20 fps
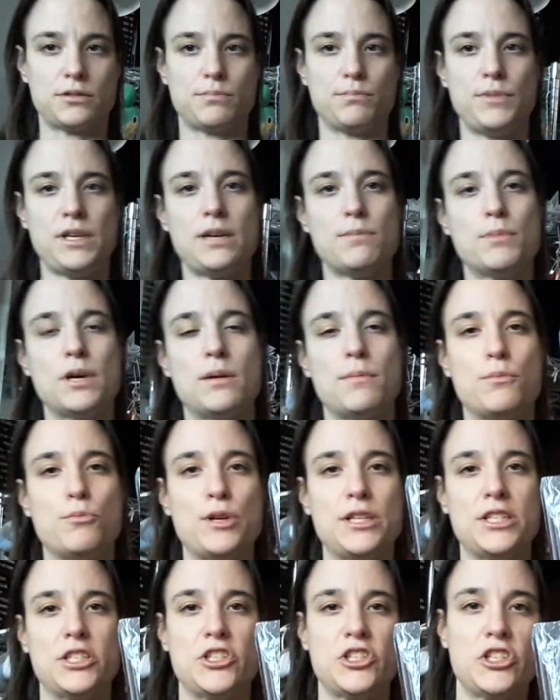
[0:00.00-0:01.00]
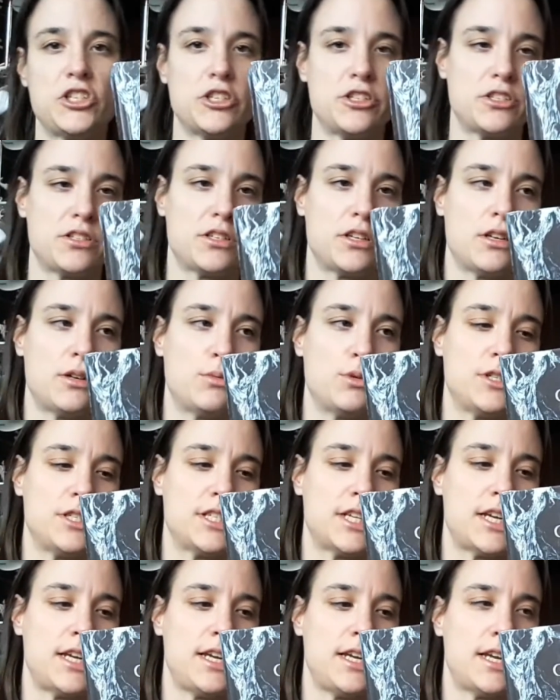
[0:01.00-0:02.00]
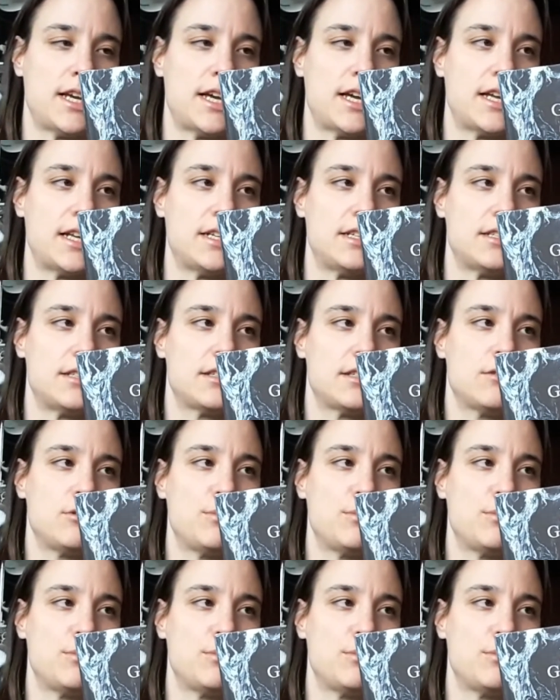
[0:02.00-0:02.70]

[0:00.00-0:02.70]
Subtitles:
me and Mum went to Chichester one day and